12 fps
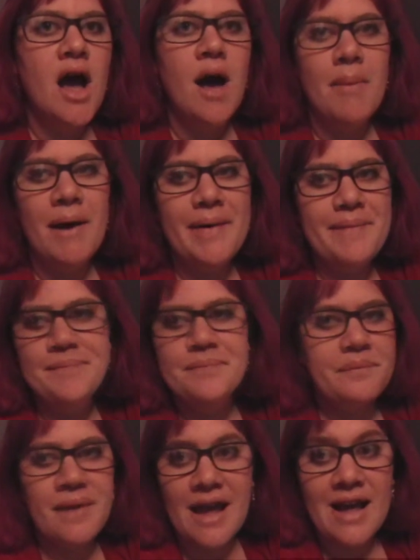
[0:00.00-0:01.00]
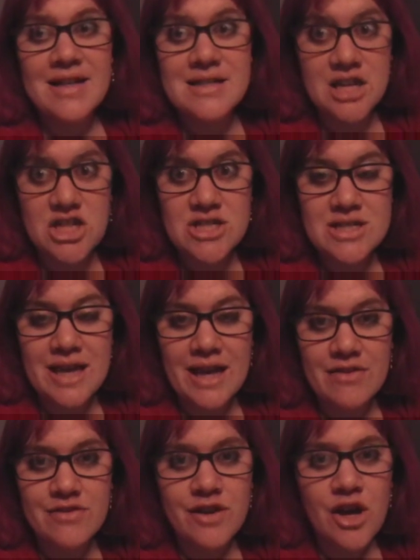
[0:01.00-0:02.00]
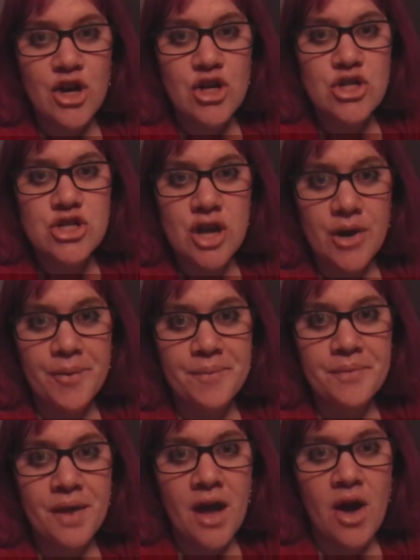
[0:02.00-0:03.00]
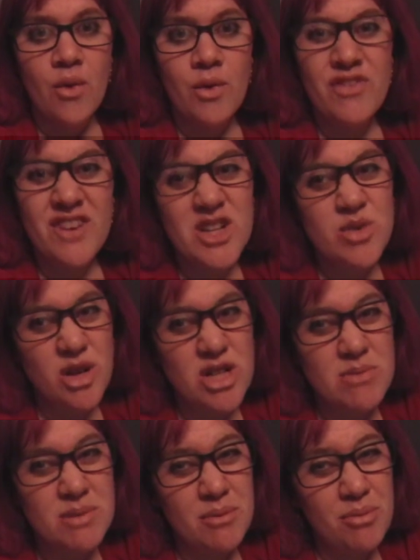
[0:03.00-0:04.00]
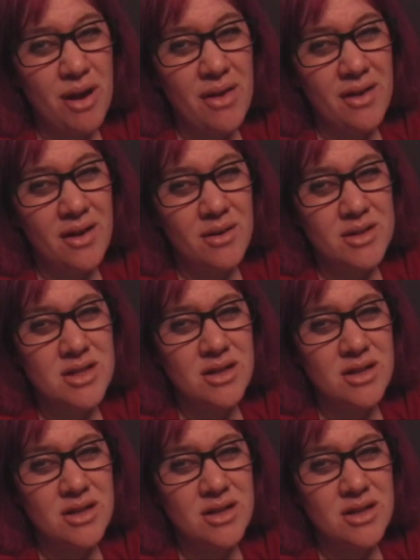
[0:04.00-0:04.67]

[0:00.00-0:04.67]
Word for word: But such is life. So we finished watching Big Brother. We're still